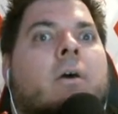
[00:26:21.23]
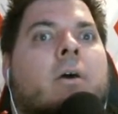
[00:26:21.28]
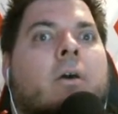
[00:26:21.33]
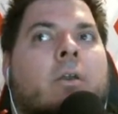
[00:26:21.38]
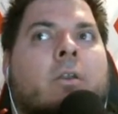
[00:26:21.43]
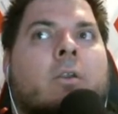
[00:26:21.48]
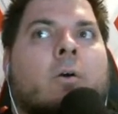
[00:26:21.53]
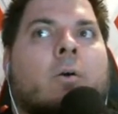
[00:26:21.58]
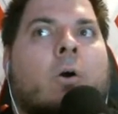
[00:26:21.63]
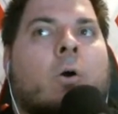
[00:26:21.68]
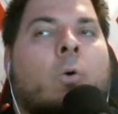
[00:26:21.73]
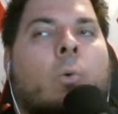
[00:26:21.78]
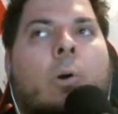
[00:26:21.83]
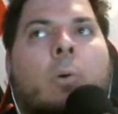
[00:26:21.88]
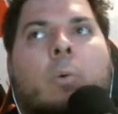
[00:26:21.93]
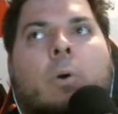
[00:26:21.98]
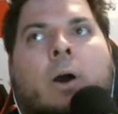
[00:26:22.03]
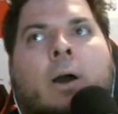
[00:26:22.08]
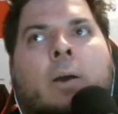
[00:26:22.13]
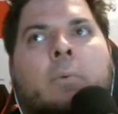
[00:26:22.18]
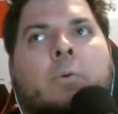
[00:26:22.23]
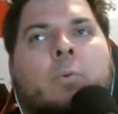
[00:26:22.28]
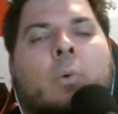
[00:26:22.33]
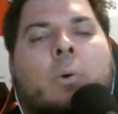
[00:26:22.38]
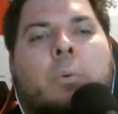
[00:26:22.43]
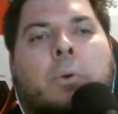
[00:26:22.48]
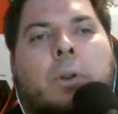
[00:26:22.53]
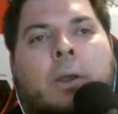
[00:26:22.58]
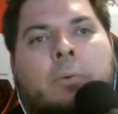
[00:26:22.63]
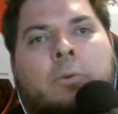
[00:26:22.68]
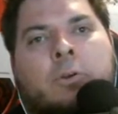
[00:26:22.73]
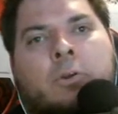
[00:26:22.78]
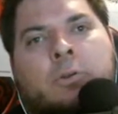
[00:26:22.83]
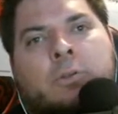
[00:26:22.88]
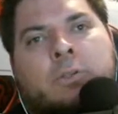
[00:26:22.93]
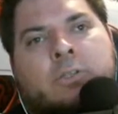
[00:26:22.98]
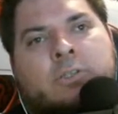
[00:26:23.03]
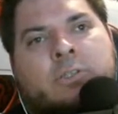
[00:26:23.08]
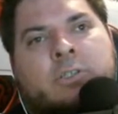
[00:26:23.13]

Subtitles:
What would I do in this